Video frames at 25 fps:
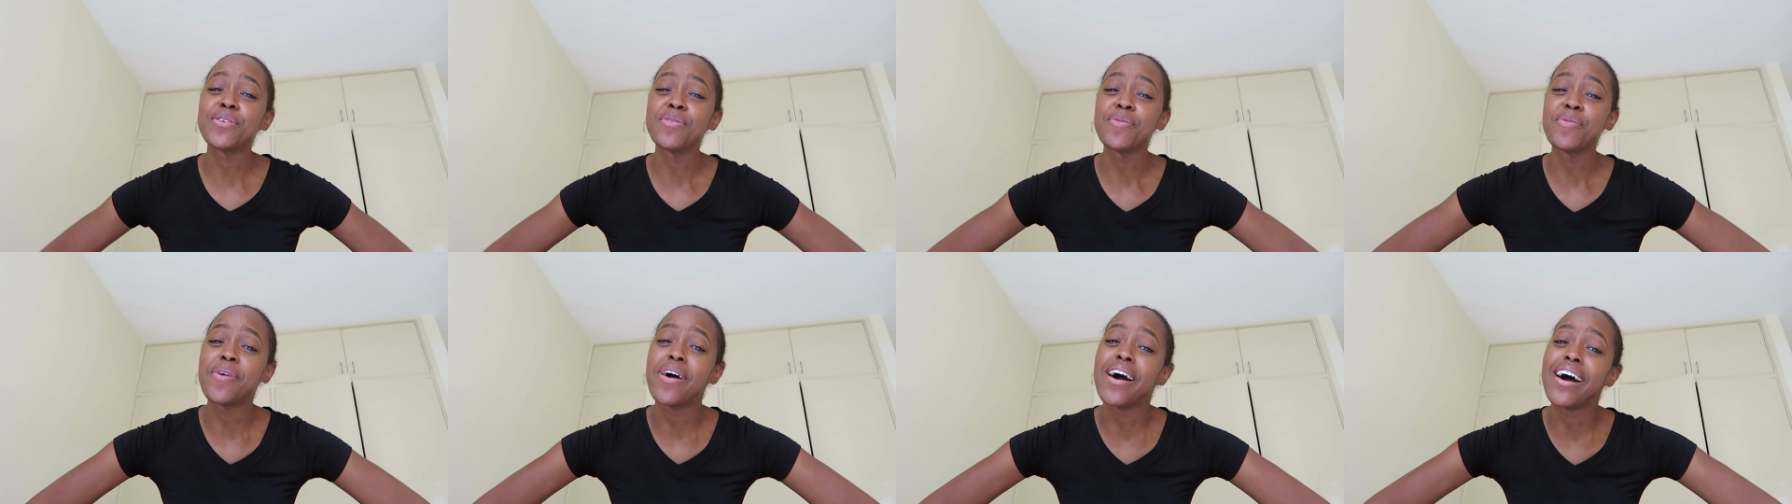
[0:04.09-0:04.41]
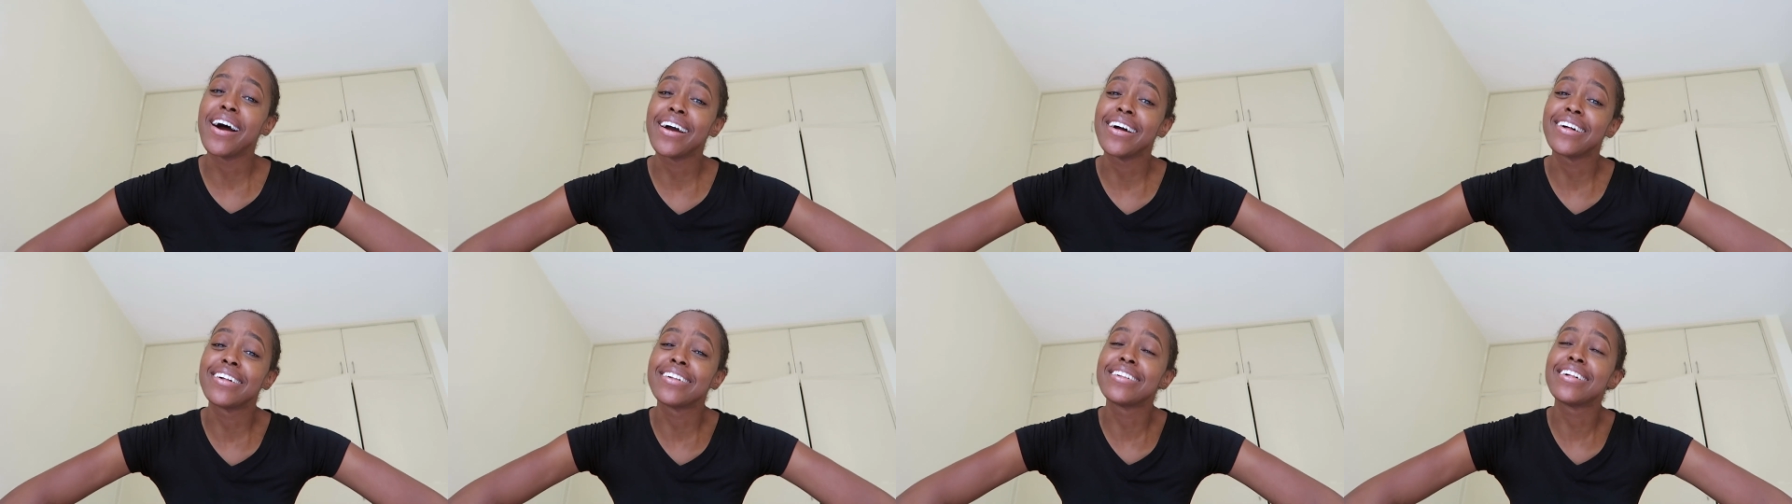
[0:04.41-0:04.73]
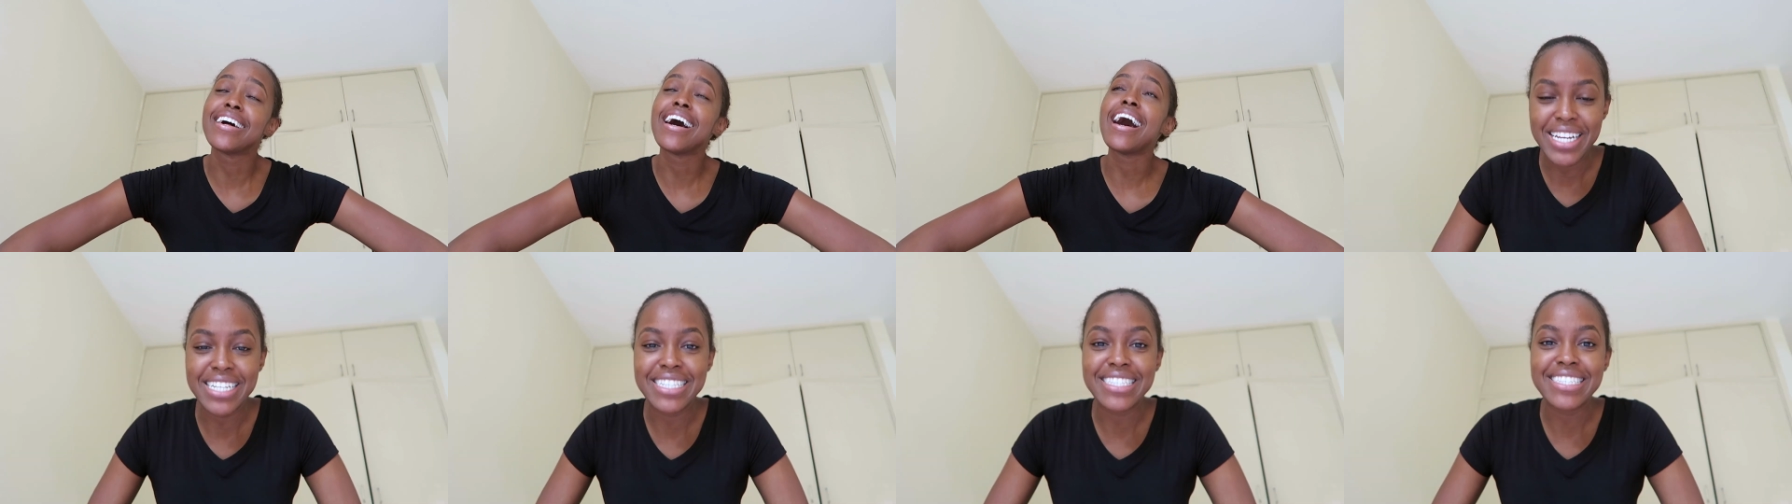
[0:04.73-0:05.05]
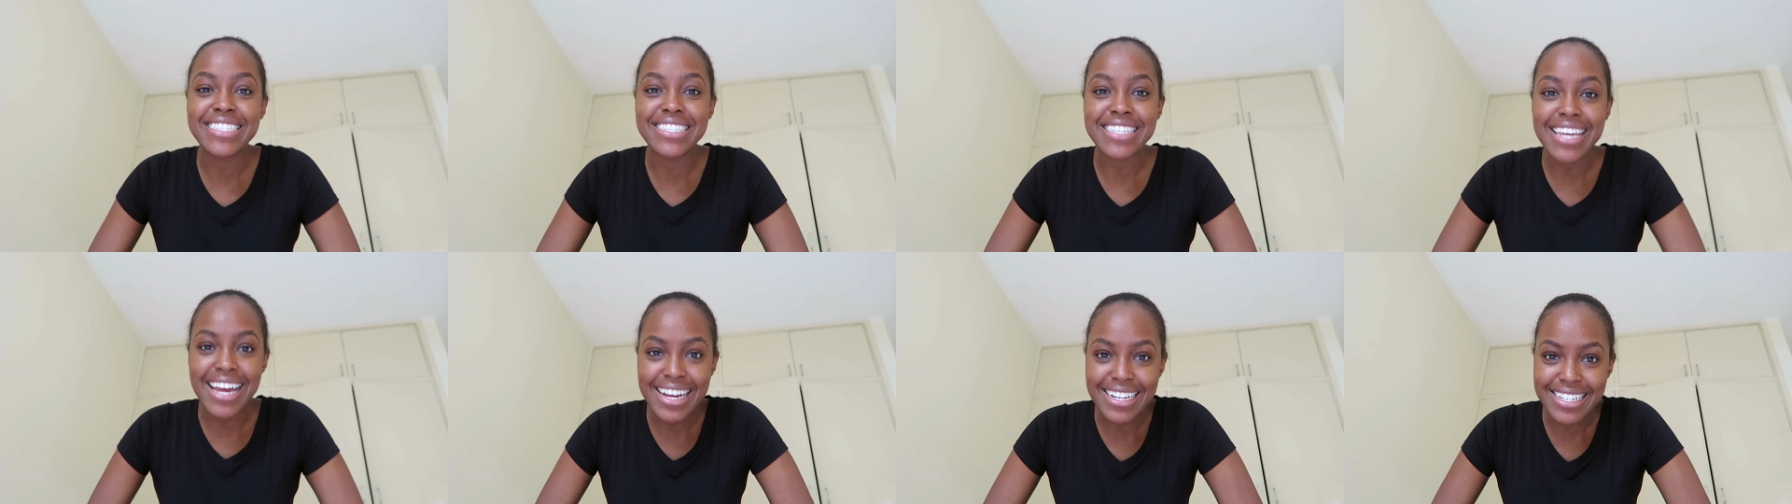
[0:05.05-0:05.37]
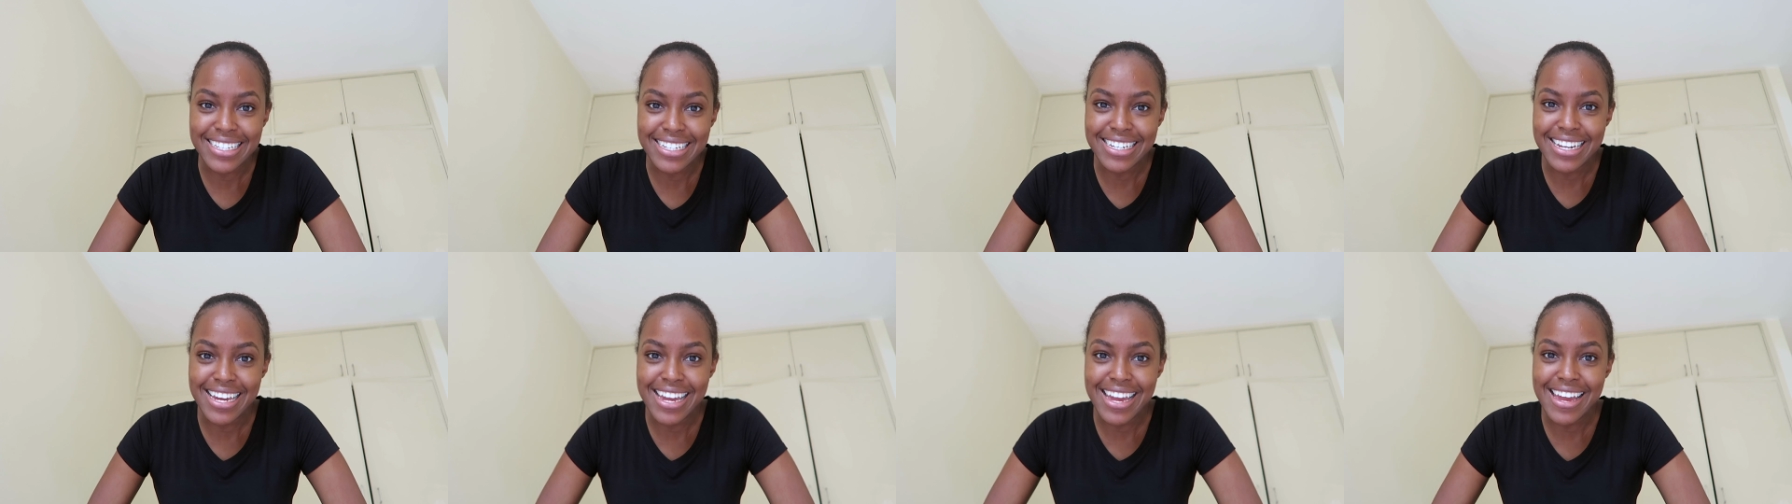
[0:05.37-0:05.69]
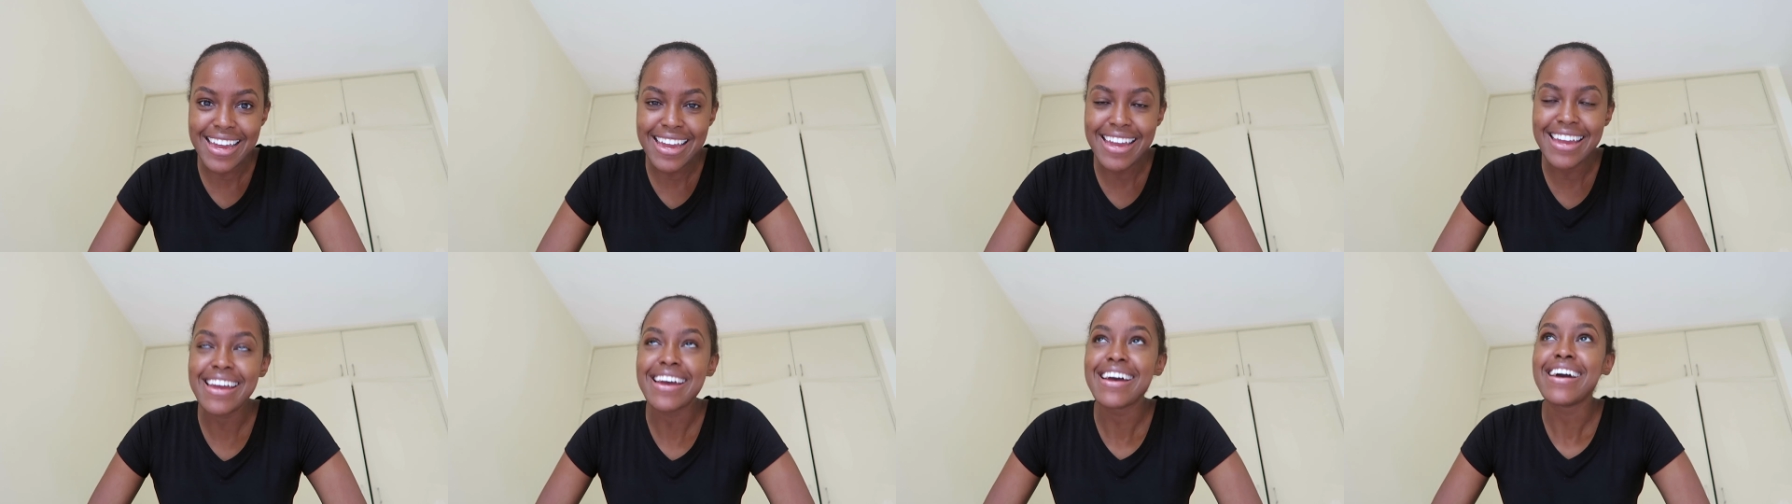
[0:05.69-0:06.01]
a while. It's
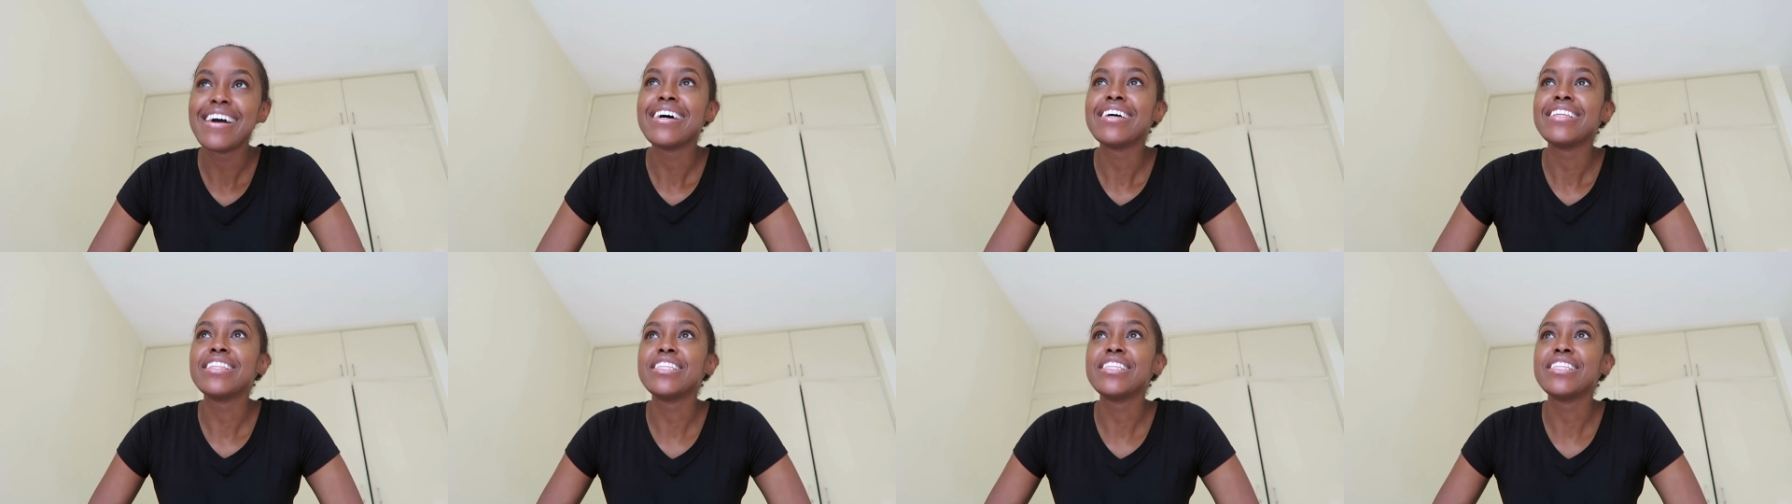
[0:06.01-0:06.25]
Saturday.